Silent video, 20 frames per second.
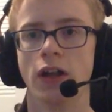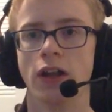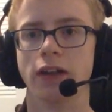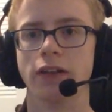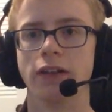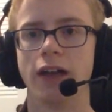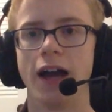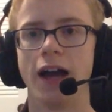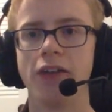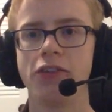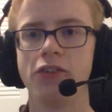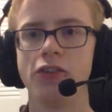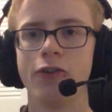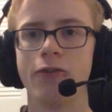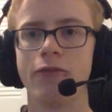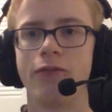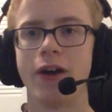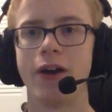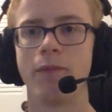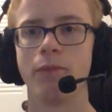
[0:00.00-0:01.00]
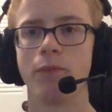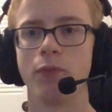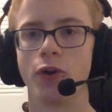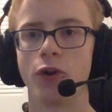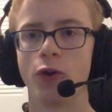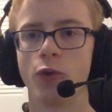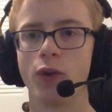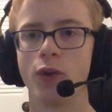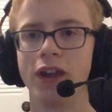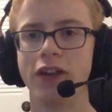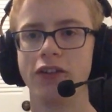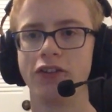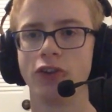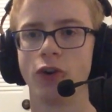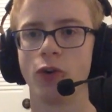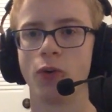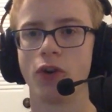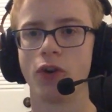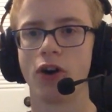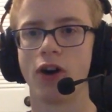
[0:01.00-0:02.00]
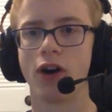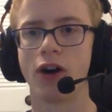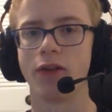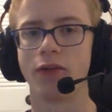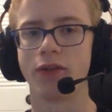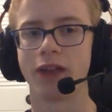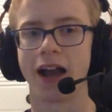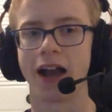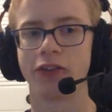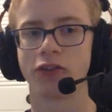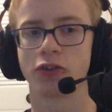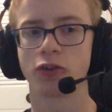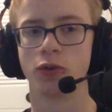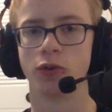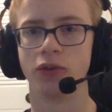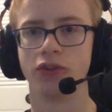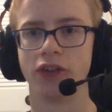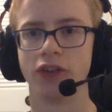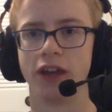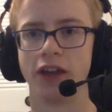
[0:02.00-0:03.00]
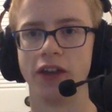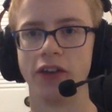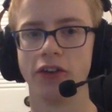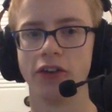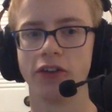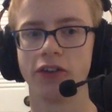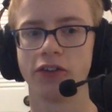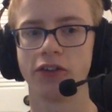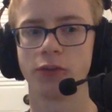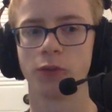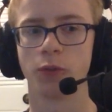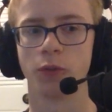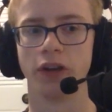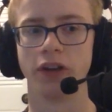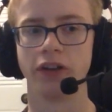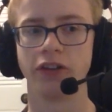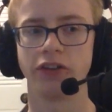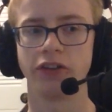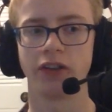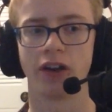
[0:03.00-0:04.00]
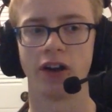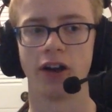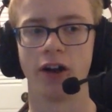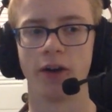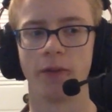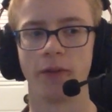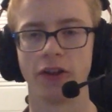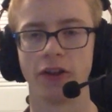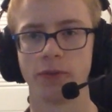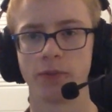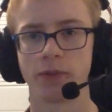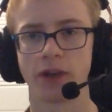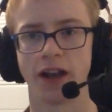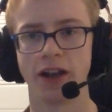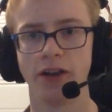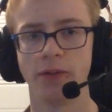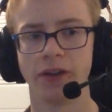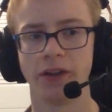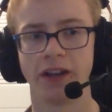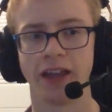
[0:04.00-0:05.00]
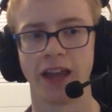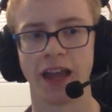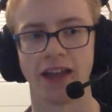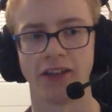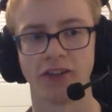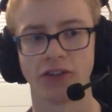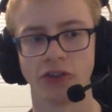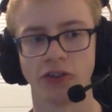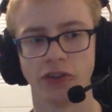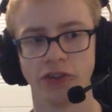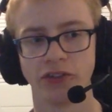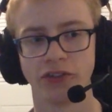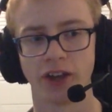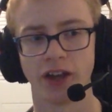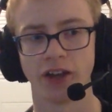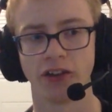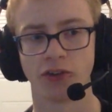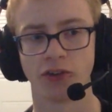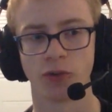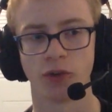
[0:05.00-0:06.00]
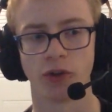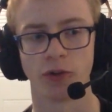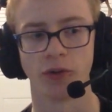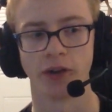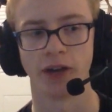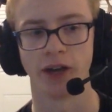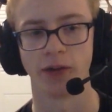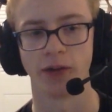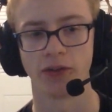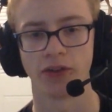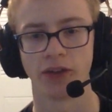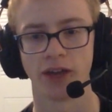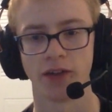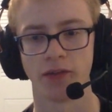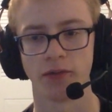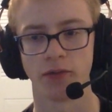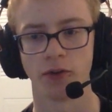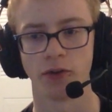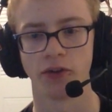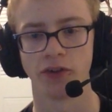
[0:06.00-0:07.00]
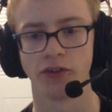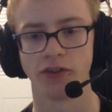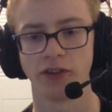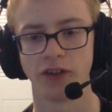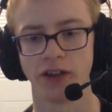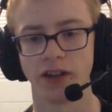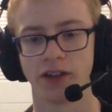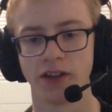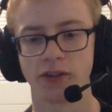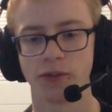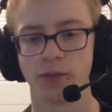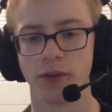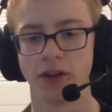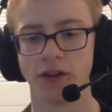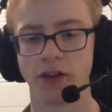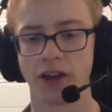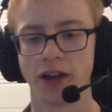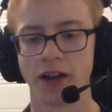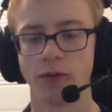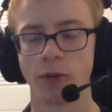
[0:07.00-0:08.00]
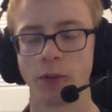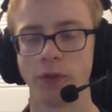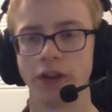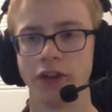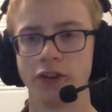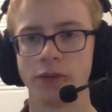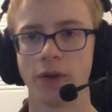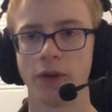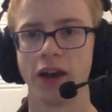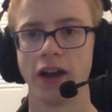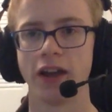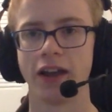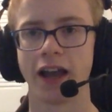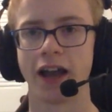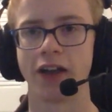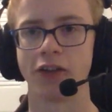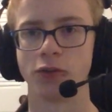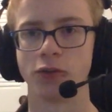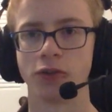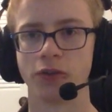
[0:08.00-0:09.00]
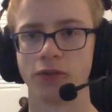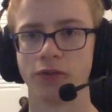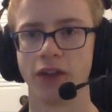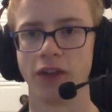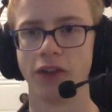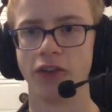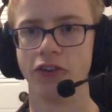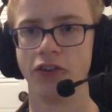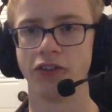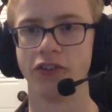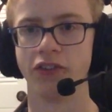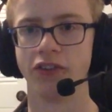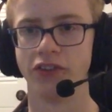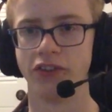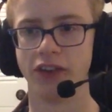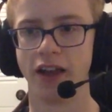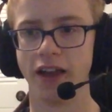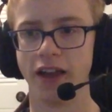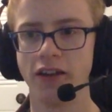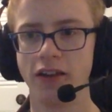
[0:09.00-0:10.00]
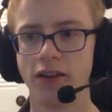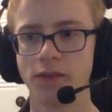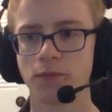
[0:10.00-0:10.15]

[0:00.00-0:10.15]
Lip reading: Last November, we showed off Castle Crusaders, which has kind of been cancelled. I just want to announce that first. It's been kind of replaced by Castle Defenders instead.